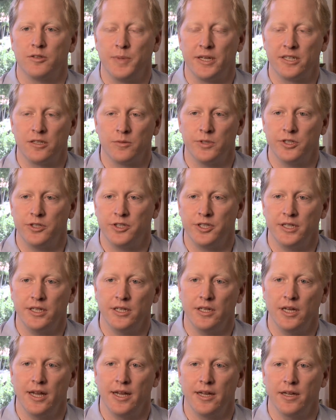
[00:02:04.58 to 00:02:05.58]

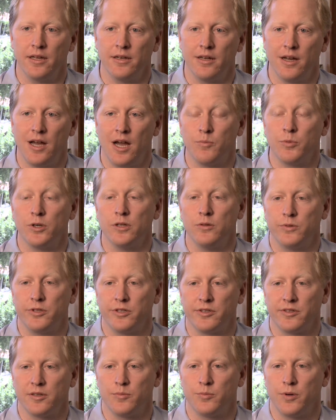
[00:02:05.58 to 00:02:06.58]
SpectrumNG and Opera,
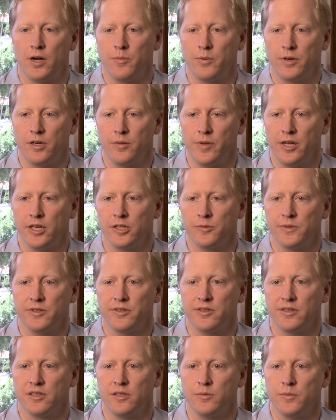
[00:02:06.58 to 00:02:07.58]
which is our property
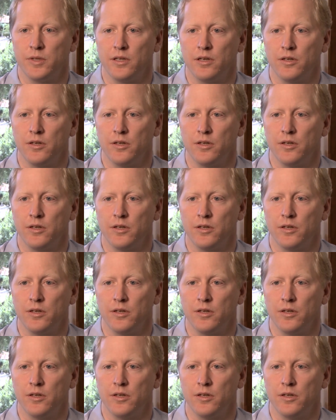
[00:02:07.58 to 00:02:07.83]
management system in